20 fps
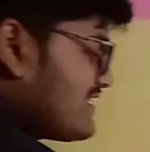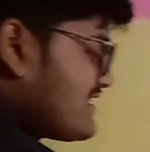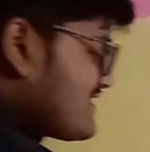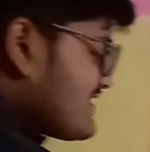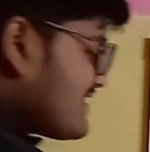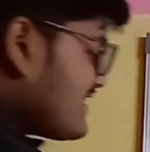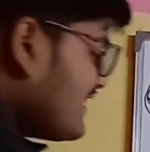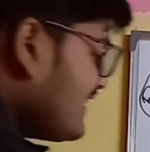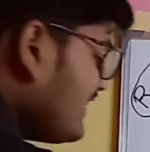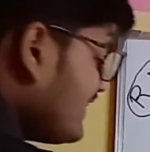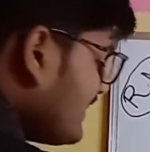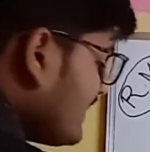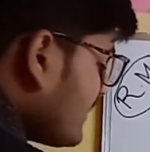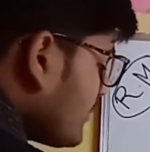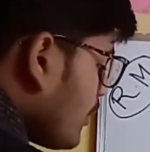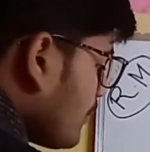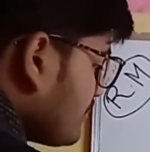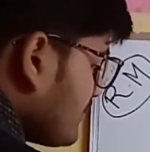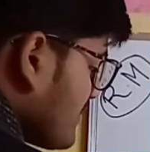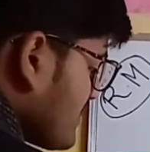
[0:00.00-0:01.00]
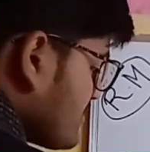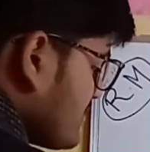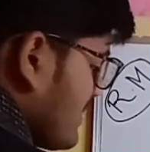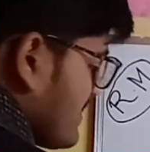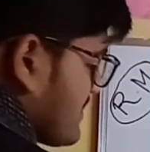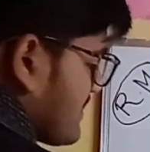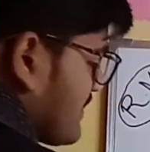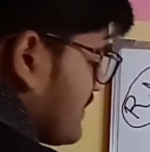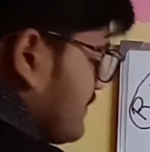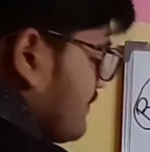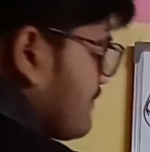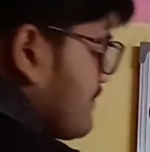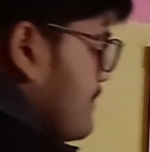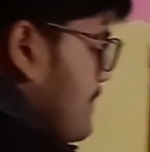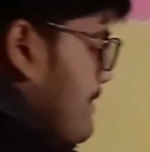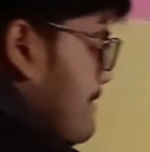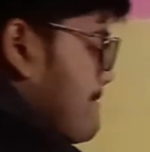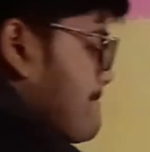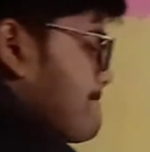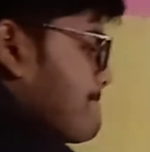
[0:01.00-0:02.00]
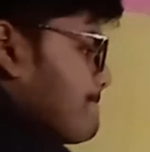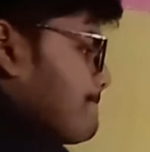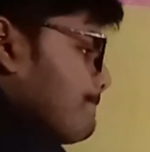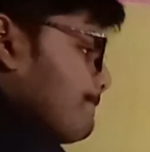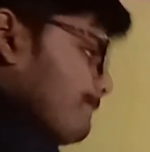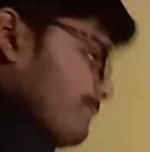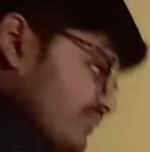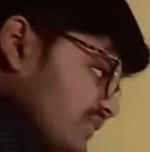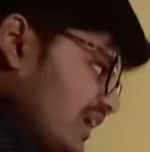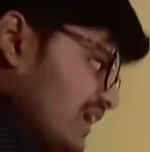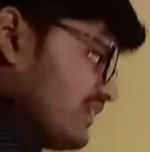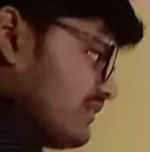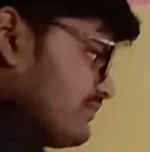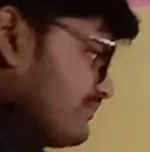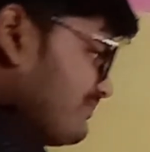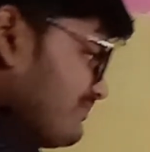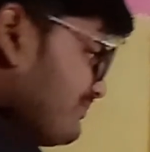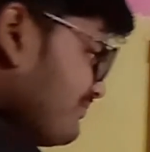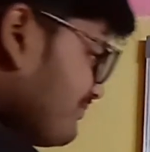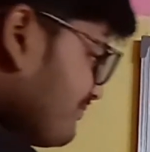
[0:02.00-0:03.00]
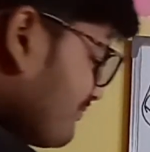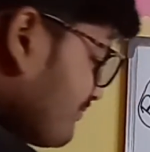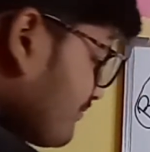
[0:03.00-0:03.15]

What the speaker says: center of this disk. Then